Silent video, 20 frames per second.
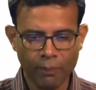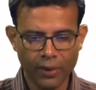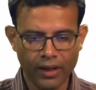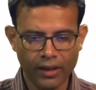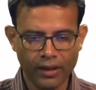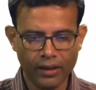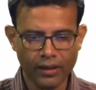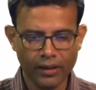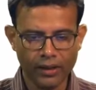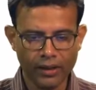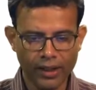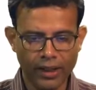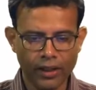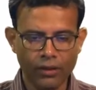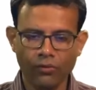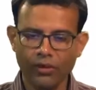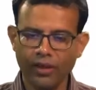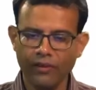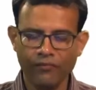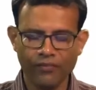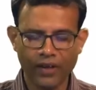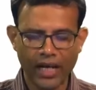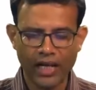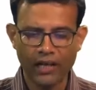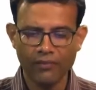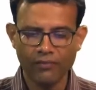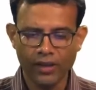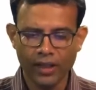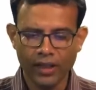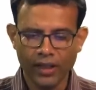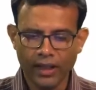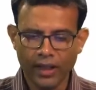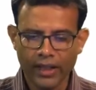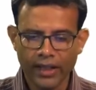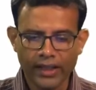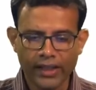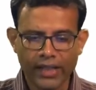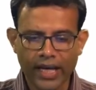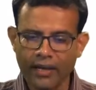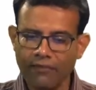part in 10 to the 5,
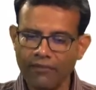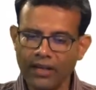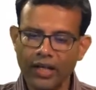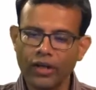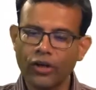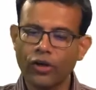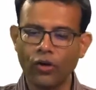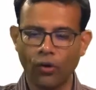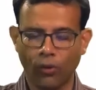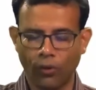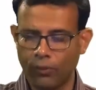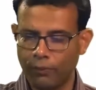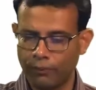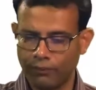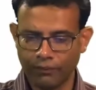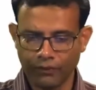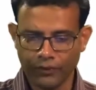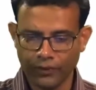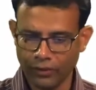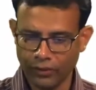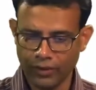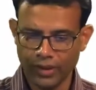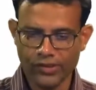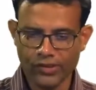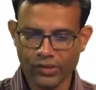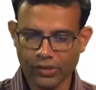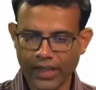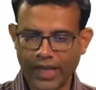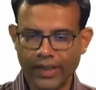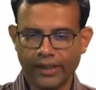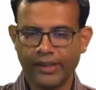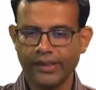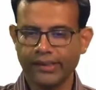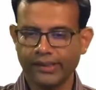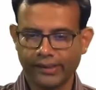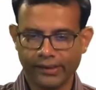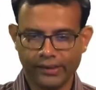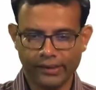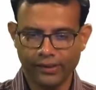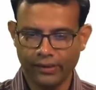they will grow. Okay. So, that
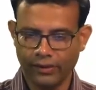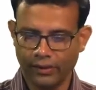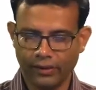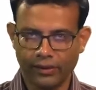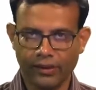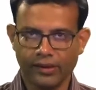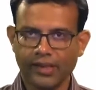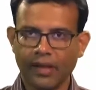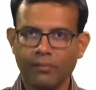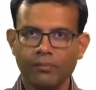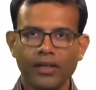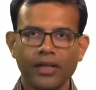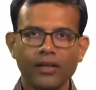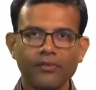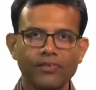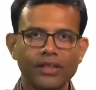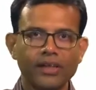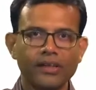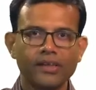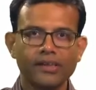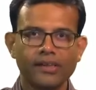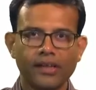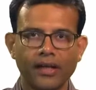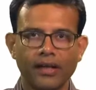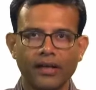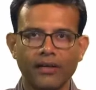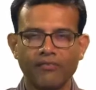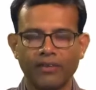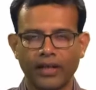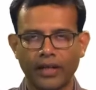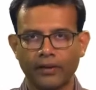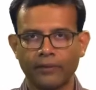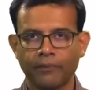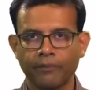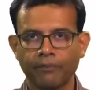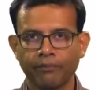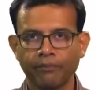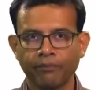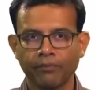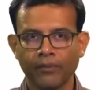is something which is a given.
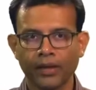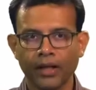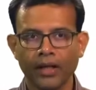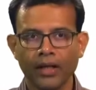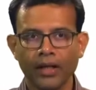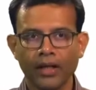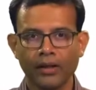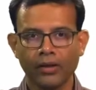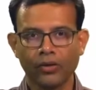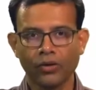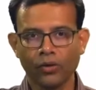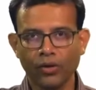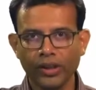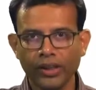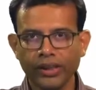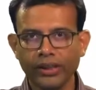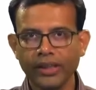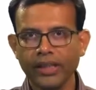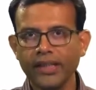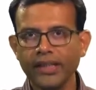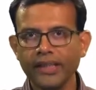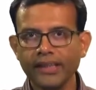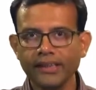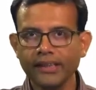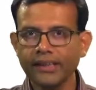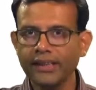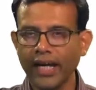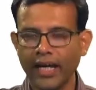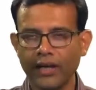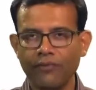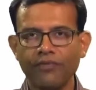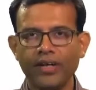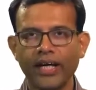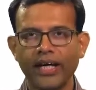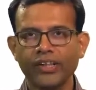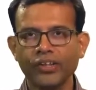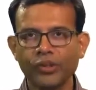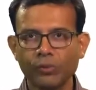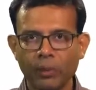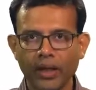The question is, can we
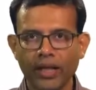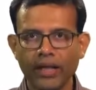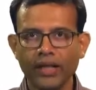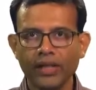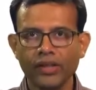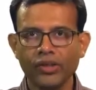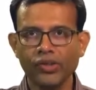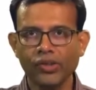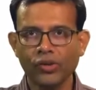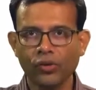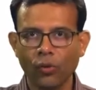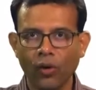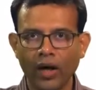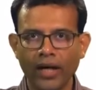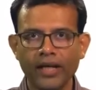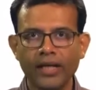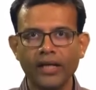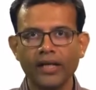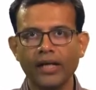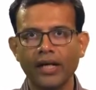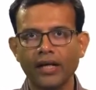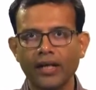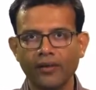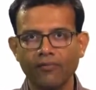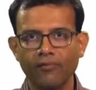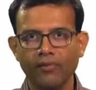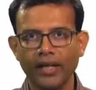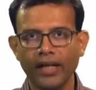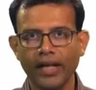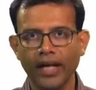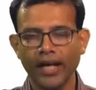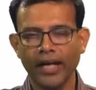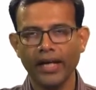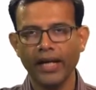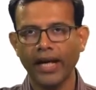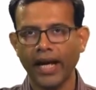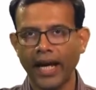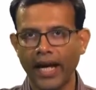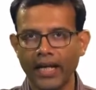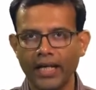explain it quantitatively,
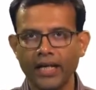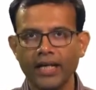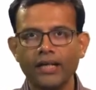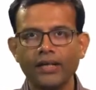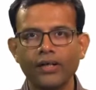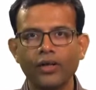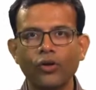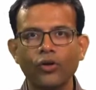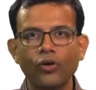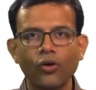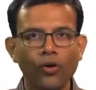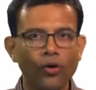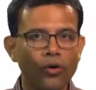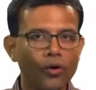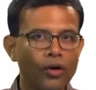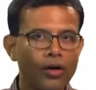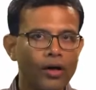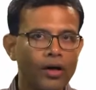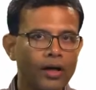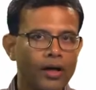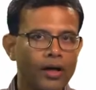and can it grow